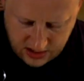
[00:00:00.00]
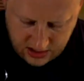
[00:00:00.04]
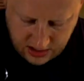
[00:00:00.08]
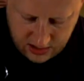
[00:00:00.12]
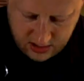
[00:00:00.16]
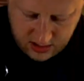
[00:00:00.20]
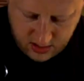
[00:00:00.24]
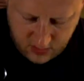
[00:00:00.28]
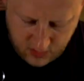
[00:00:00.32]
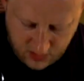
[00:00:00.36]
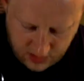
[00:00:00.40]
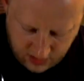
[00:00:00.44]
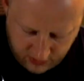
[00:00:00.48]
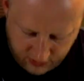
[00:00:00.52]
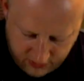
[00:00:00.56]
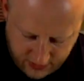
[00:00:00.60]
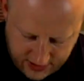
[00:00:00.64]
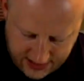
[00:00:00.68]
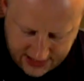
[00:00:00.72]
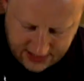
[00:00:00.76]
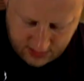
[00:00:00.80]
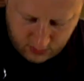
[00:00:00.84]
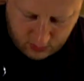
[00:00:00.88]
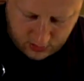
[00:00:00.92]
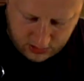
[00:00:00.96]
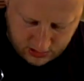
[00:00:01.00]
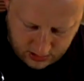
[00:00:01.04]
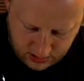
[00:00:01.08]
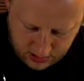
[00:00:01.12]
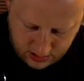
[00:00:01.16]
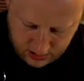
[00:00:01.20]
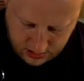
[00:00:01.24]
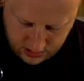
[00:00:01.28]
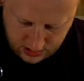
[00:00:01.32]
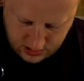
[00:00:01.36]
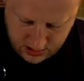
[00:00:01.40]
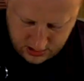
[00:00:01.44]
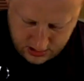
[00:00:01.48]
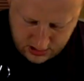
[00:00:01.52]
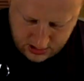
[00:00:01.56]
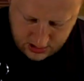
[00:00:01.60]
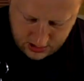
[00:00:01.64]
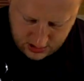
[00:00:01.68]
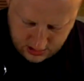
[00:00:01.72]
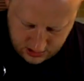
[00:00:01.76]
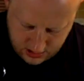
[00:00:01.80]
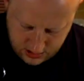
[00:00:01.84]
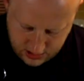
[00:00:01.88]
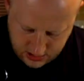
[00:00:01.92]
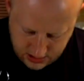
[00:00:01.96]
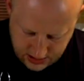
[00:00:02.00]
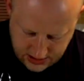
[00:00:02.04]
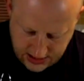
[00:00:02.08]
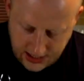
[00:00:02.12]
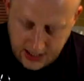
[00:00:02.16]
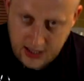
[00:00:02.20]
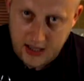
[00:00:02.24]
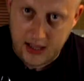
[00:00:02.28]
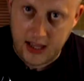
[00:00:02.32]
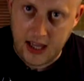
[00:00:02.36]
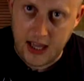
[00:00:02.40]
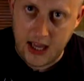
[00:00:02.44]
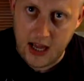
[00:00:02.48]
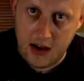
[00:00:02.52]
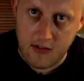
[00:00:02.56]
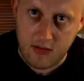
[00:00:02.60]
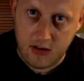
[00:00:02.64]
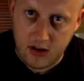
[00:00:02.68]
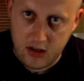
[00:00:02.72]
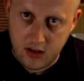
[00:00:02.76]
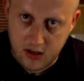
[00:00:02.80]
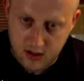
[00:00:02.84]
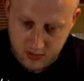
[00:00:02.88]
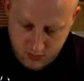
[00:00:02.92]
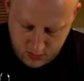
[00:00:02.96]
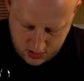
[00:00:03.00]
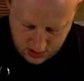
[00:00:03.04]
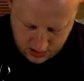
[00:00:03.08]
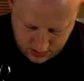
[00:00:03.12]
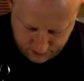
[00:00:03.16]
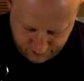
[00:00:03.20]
They do this for hours to get the air into it.